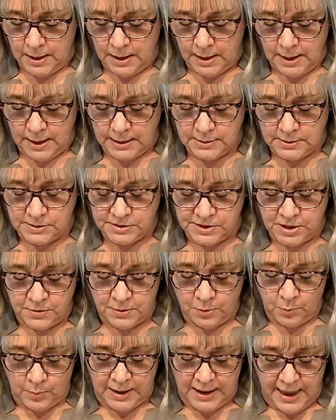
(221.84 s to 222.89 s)
so that
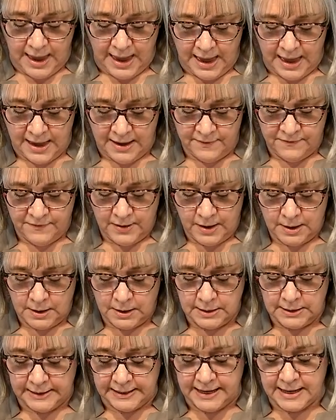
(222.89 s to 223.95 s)
we have a
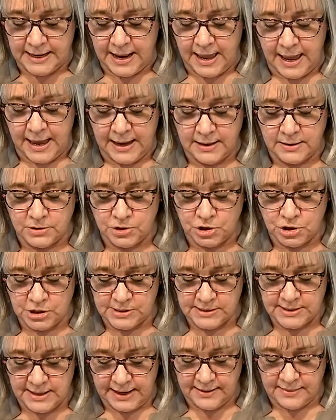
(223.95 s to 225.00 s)
clean edge just
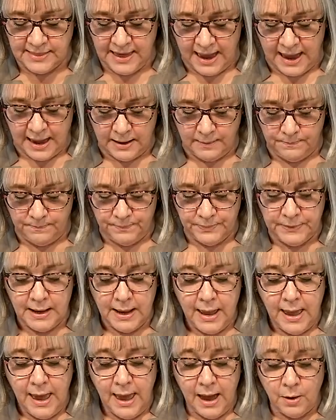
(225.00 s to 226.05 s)
like that.
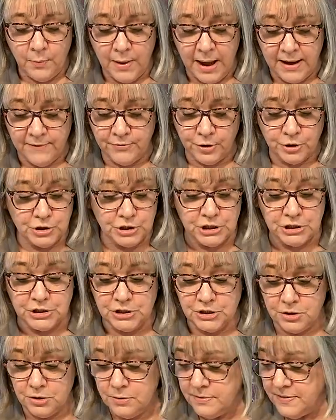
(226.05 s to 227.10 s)
However, to do
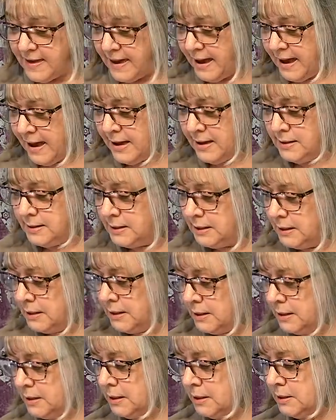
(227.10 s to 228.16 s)
that,
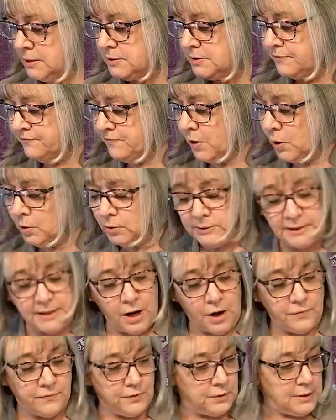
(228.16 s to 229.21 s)
to fold it over
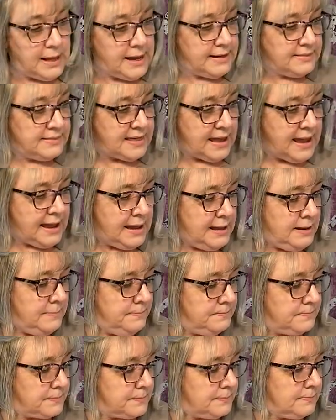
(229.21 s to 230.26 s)
like that,
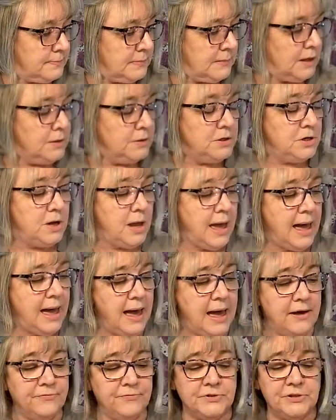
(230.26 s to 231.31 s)
you have
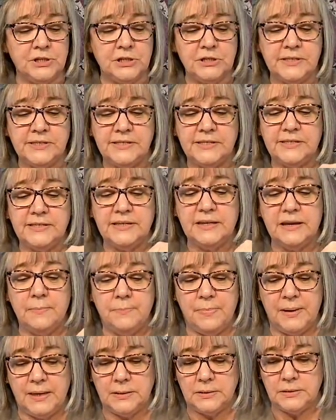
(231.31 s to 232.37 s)
to snip it.